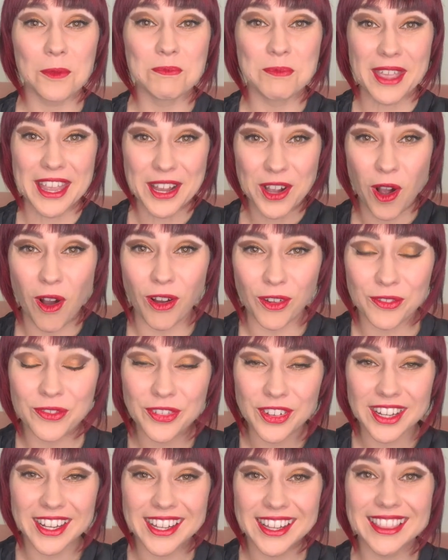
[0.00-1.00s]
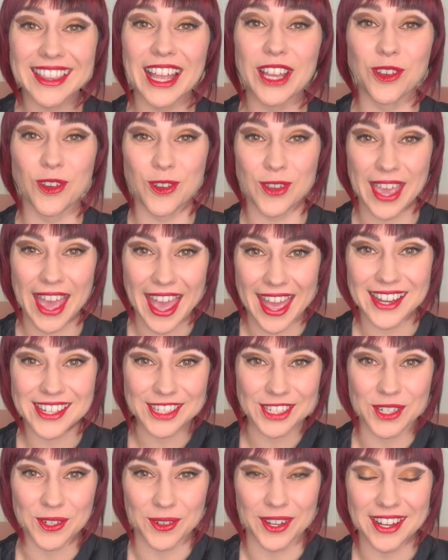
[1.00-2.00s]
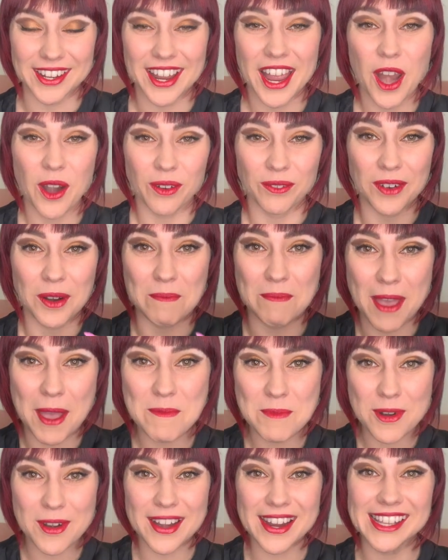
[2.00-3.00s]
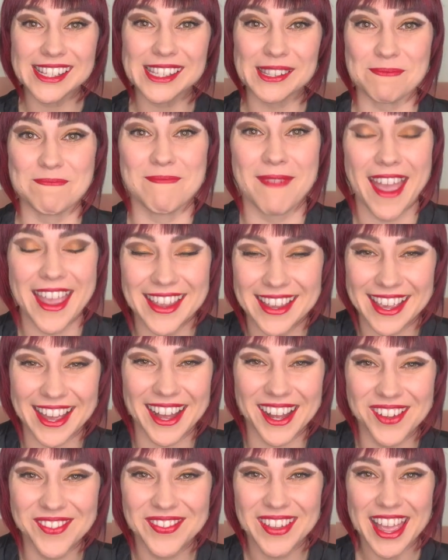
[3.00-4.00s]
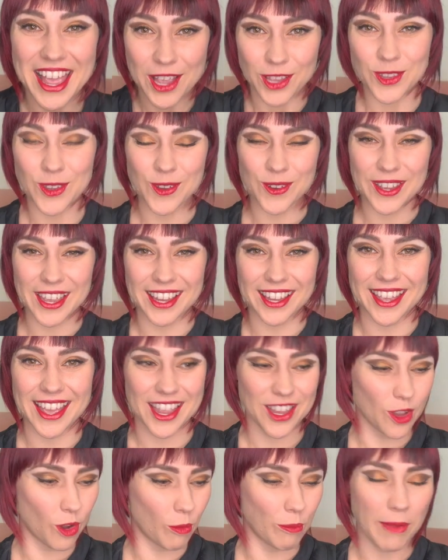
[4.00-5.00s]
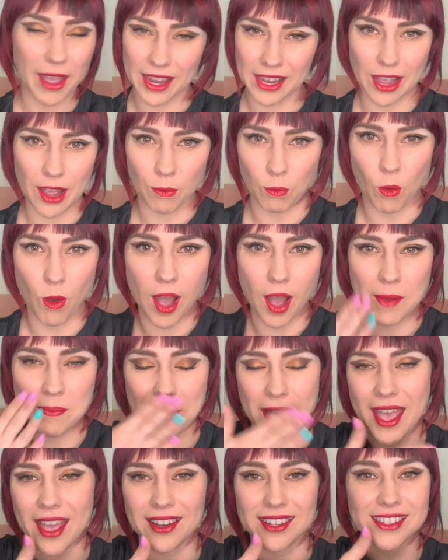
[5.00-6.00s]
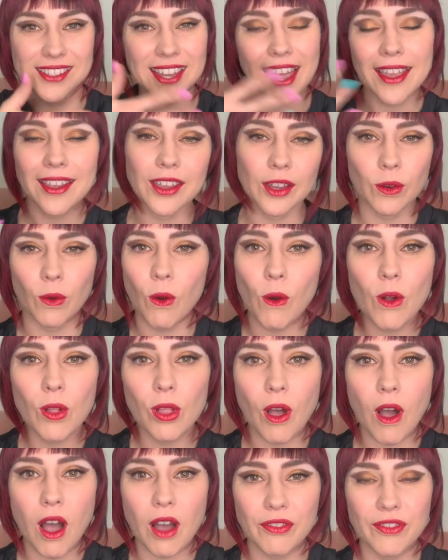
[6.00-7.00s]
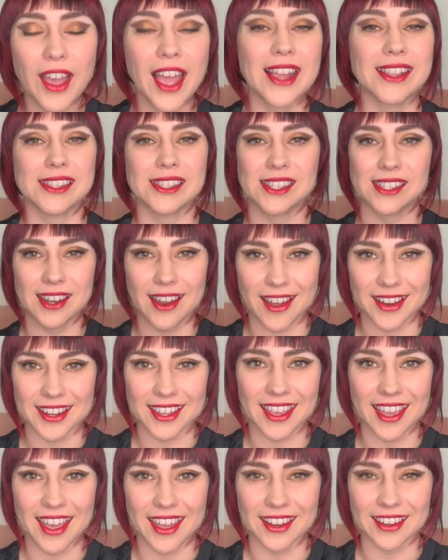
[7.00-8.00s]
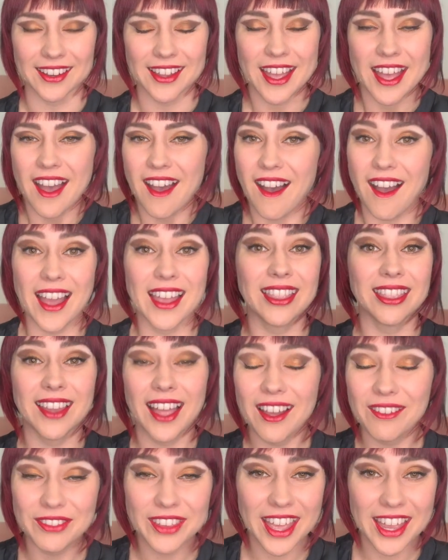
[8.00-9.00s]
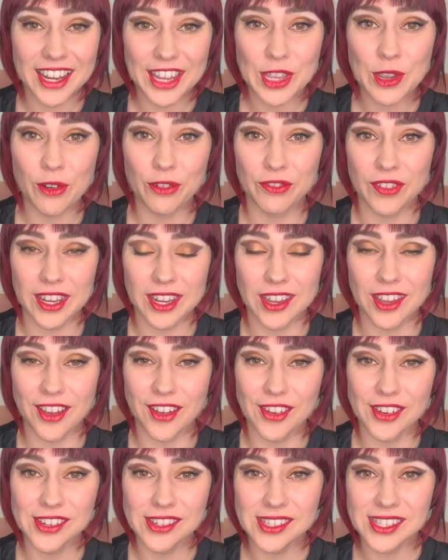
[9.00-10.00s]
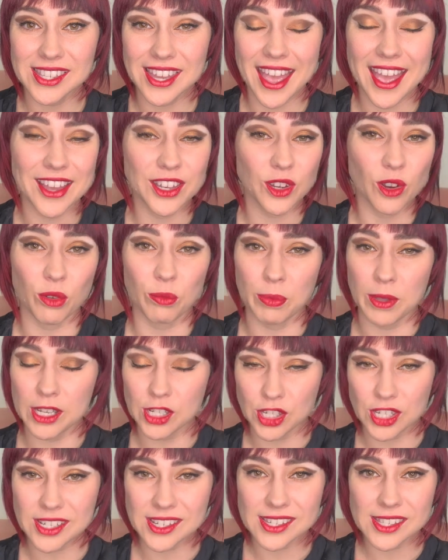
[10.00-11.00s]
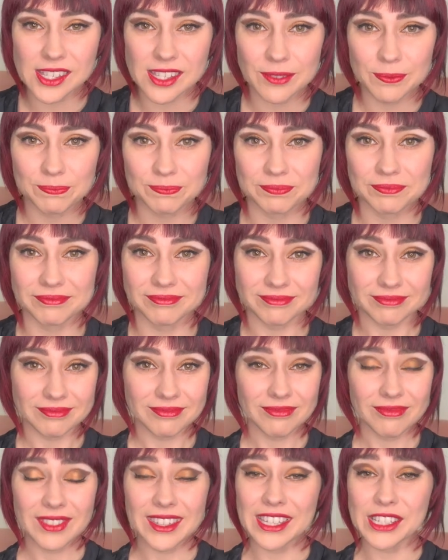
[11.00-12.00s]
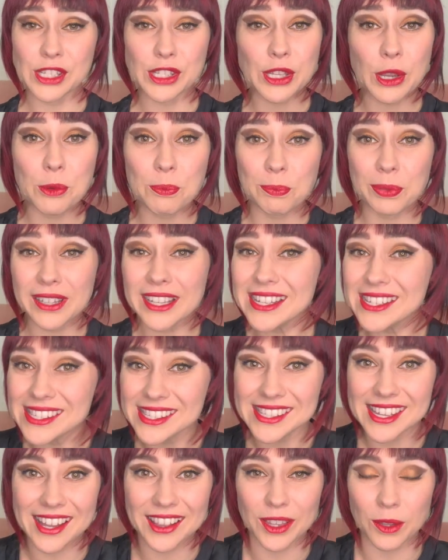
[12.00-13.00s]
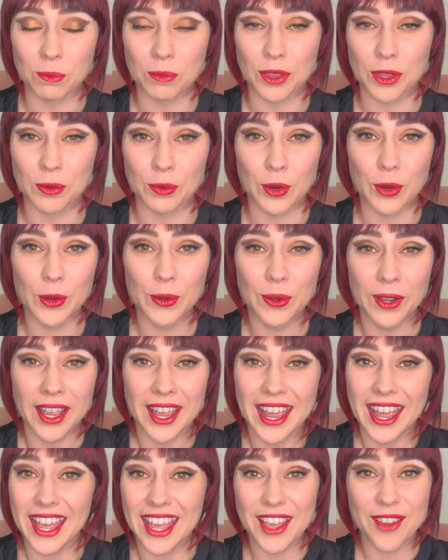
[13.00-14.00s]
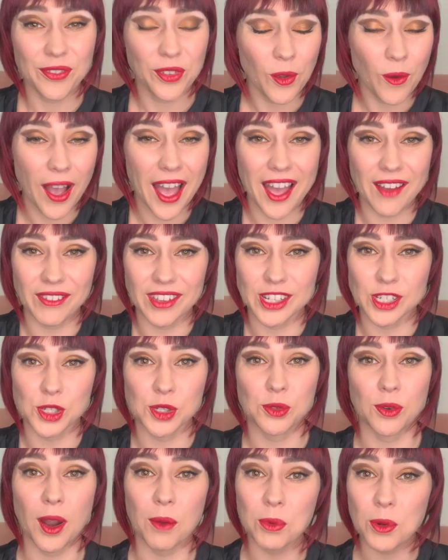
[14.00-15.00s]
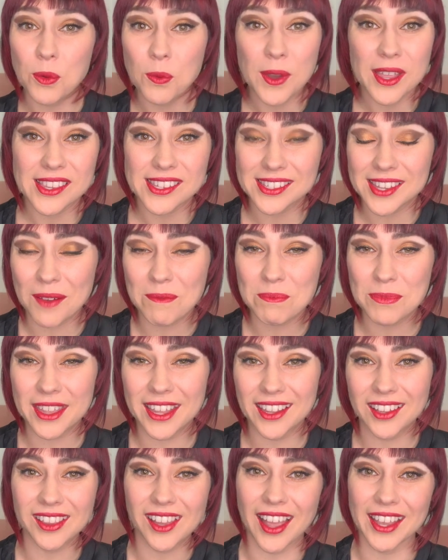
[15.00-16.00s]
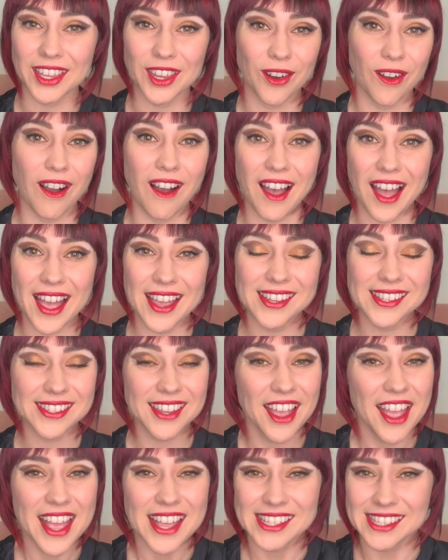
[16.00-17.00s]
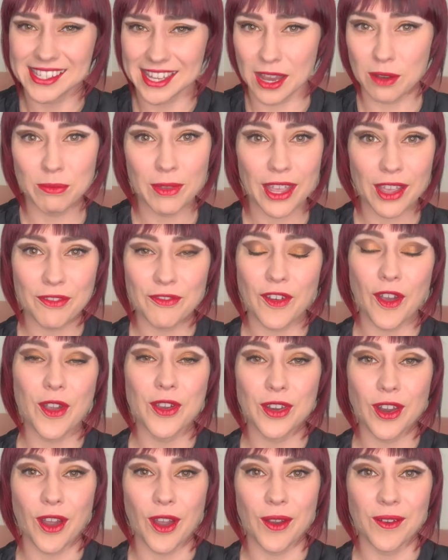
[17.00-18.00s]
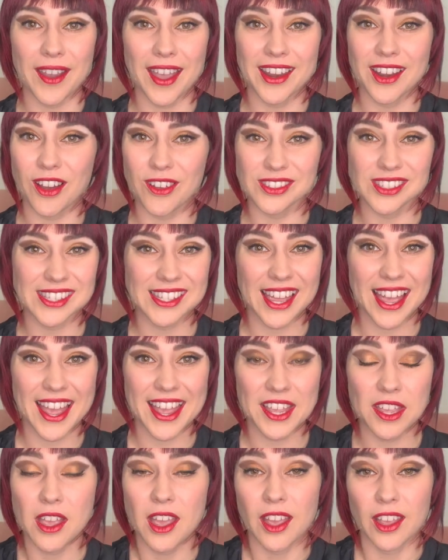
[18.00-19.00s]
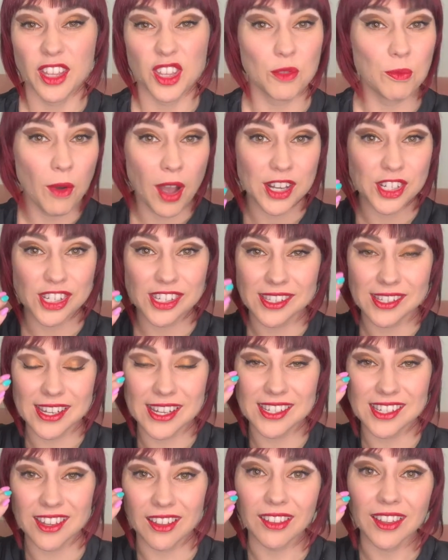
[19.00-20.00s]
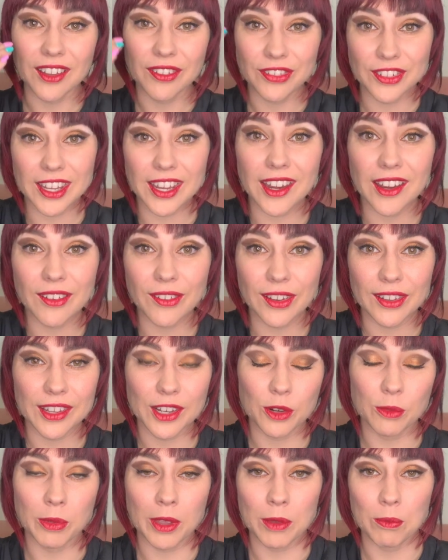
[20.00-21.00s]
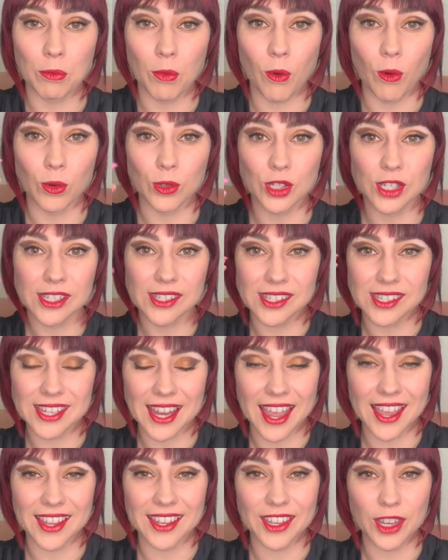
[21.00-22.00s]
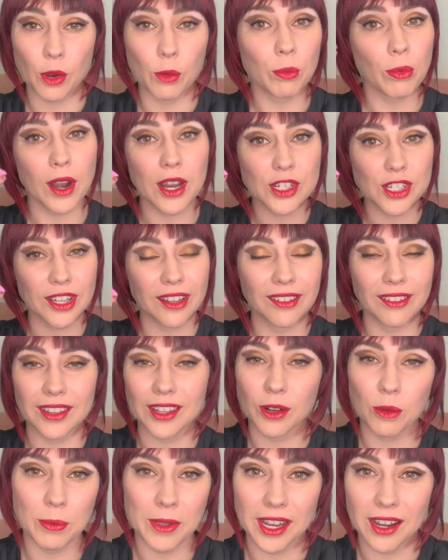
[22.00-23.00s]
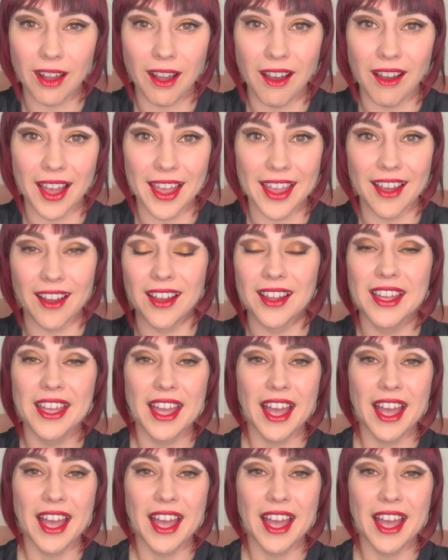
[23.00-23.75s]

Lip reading: Be confident that you can do it. Remember, it's makeup. You can get your makeup wipe and take it all off and start again. I love getting your videos and your pictures, so please send them through. If you're having trouble with something like your eyes, send me a photo and I'll say, you might just need to lift here a little bit more. Just take your brush a little bit higher.